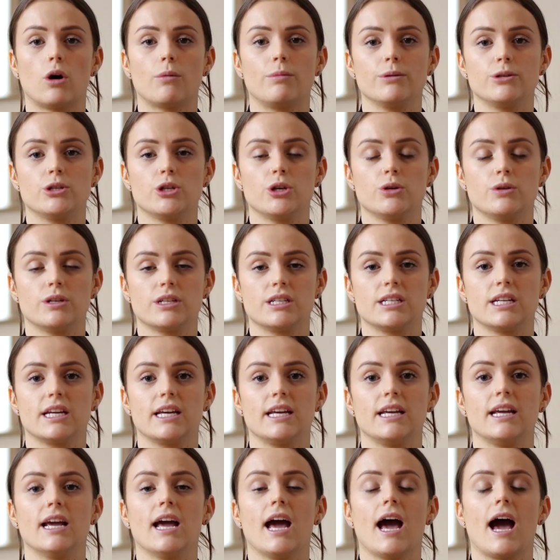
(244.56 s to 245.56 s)

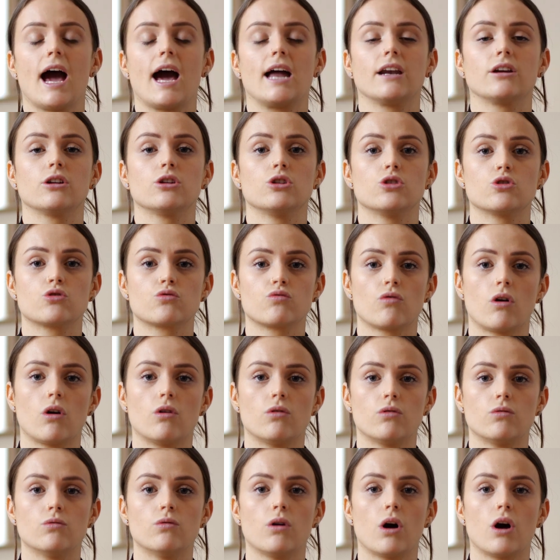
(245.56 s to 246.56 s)
opportunity and
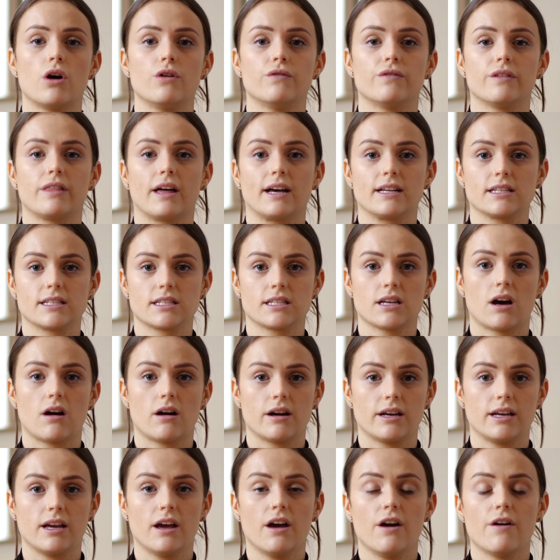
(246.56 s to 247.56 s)
control over that
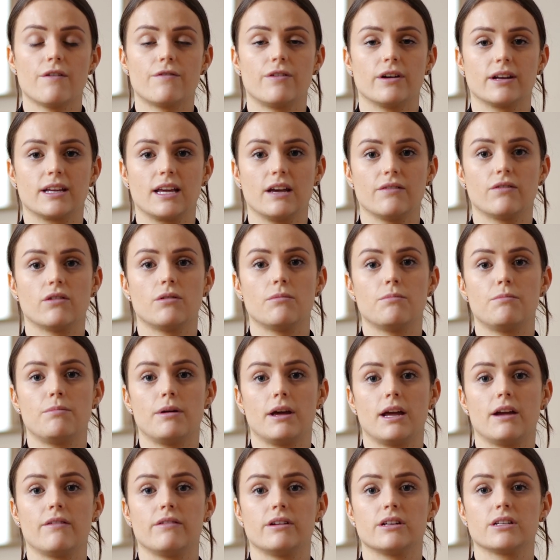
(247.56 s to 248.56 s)
site for a given
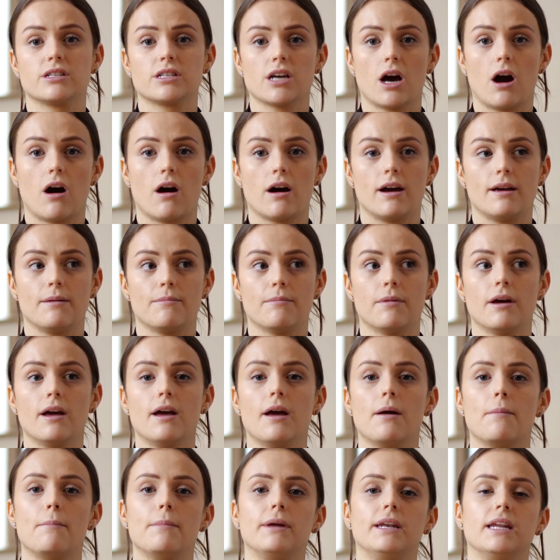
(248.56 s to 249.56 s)
period of time,
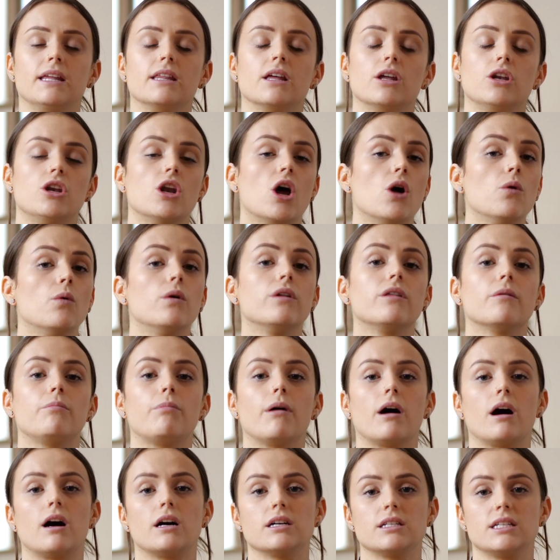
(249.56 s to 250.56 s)
meaning that no other
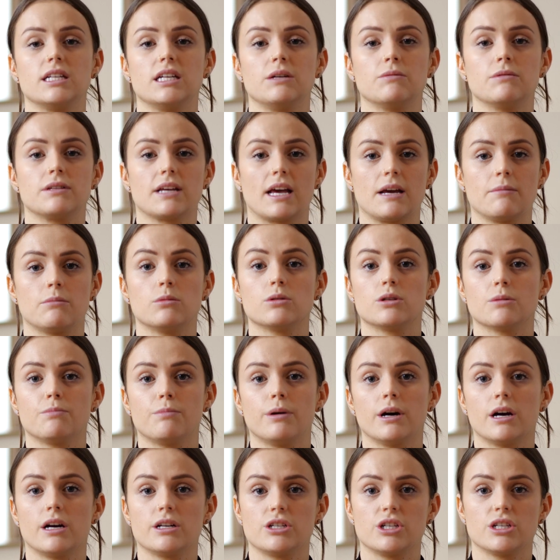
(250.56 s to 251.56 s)
party was able to
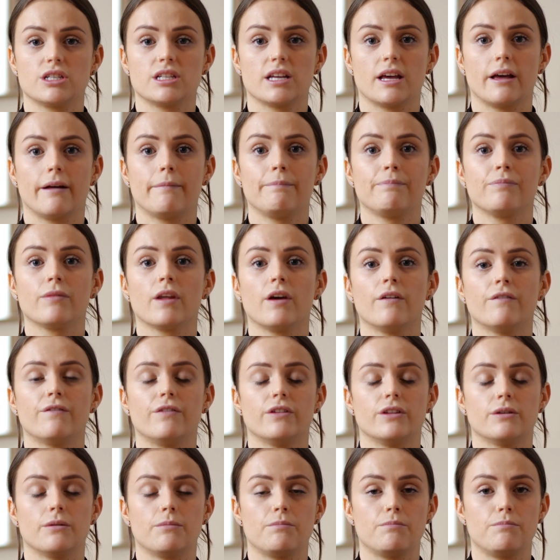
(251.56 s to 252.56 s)
purchase it
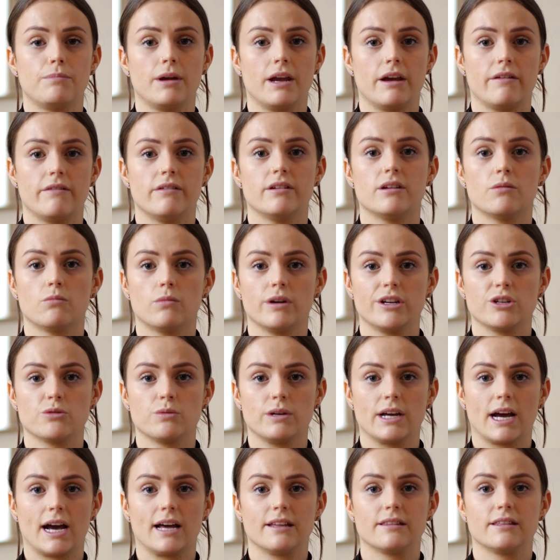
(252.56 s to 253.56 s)
for the period in which
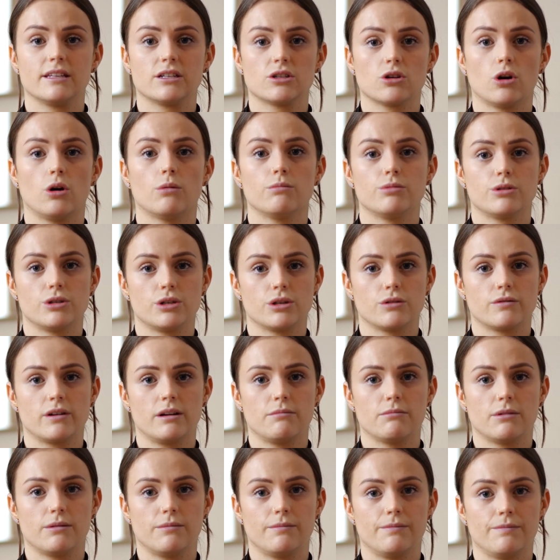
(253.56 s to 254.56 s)
we had this option
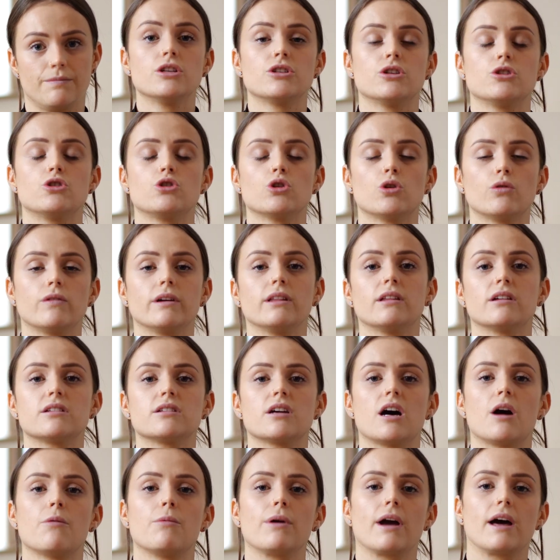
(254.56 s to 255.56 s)
agreement. So during the
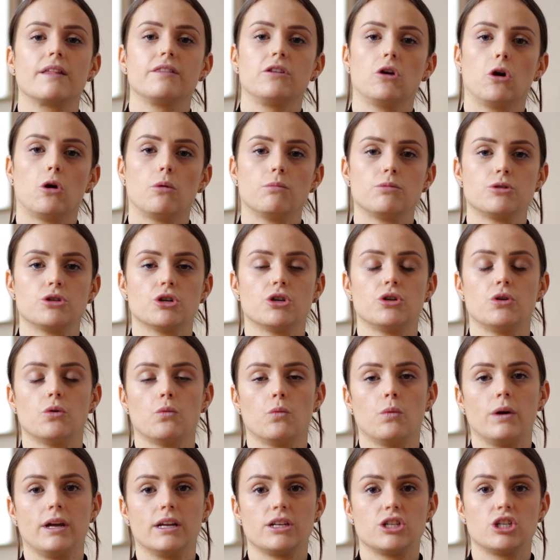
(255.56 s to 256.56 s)
time we had the option,
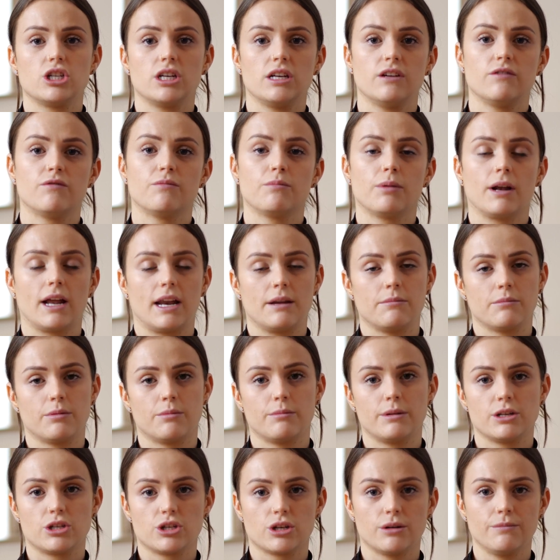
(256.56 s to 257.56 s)
we achieved planning
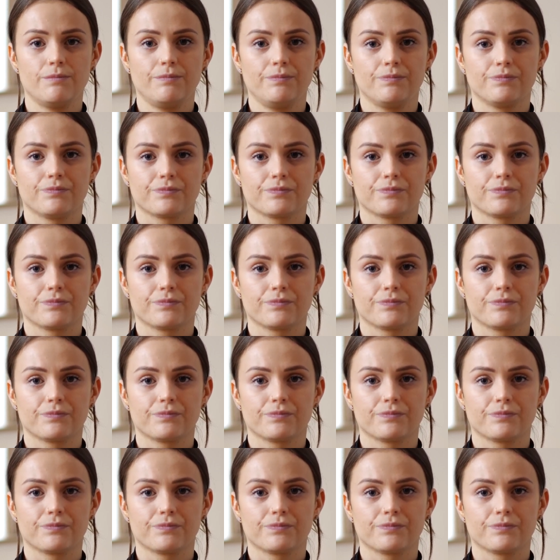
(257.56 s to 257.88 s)
permission,